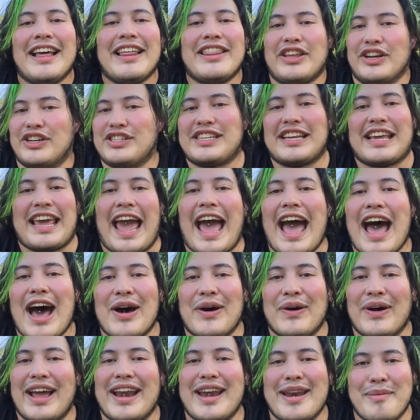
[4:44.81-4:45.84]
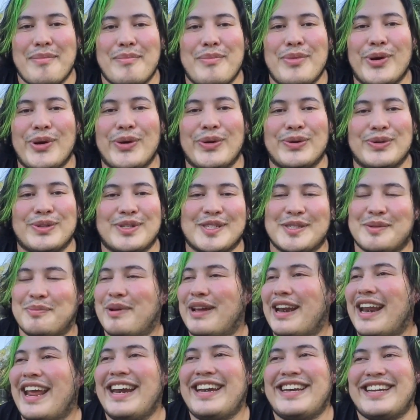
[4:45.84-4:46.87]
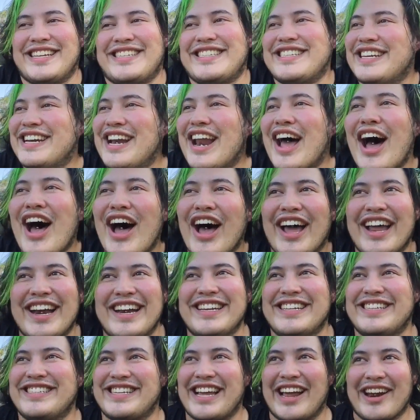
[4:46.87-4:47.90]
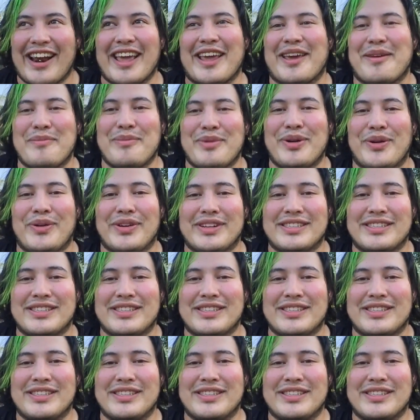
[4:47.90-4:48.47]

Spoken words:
there's a cow and it moves, but it does not sound like a moo.